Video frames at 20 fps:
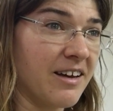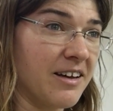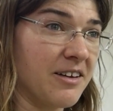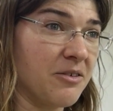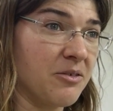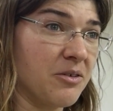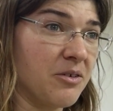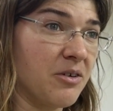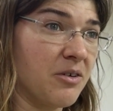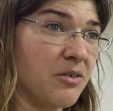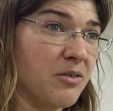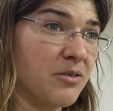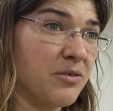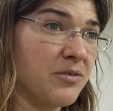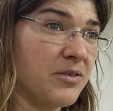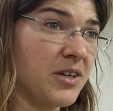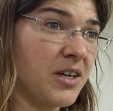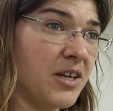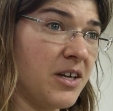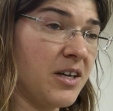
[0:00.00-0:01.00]
I don't know if,
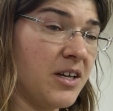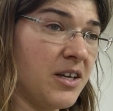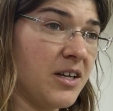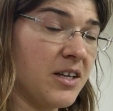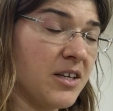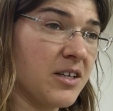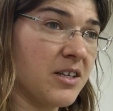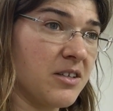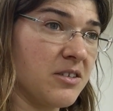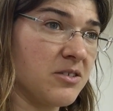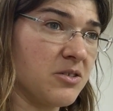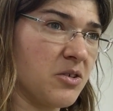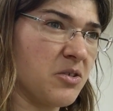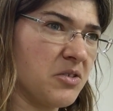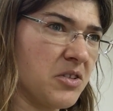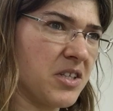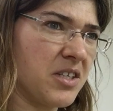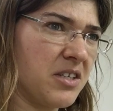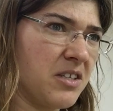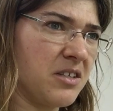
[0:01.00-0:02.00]
because
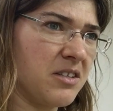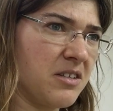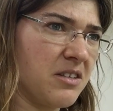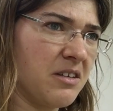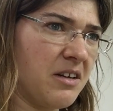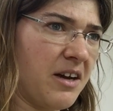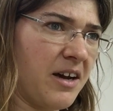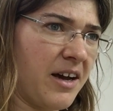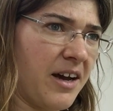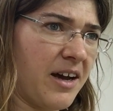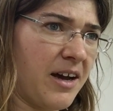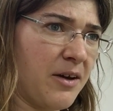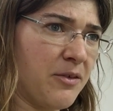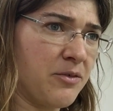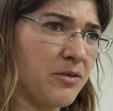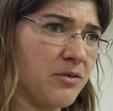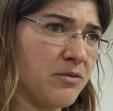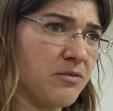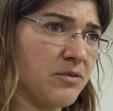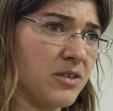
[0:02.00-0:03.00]
only
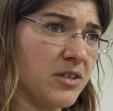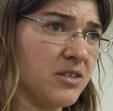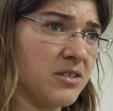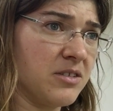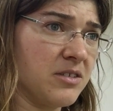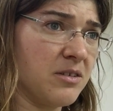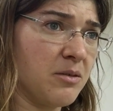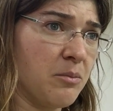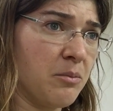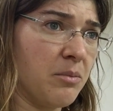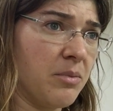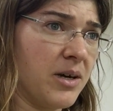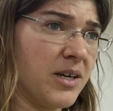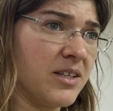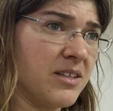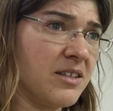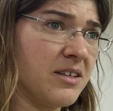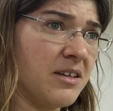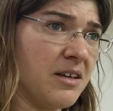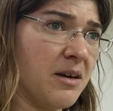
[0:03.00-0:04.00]
half of the Cib by
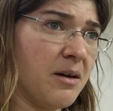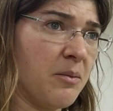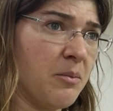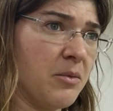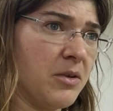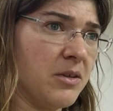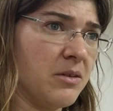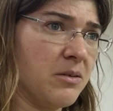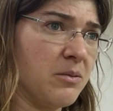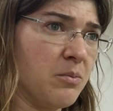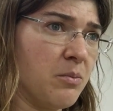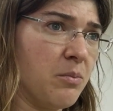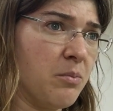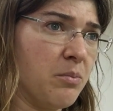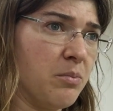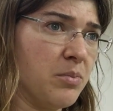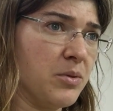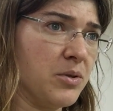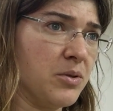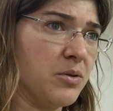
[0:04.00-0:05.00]
TM is
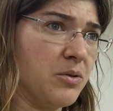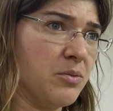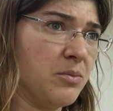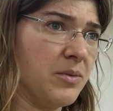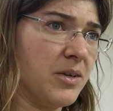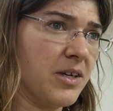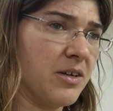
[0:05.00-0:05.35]
bloomed.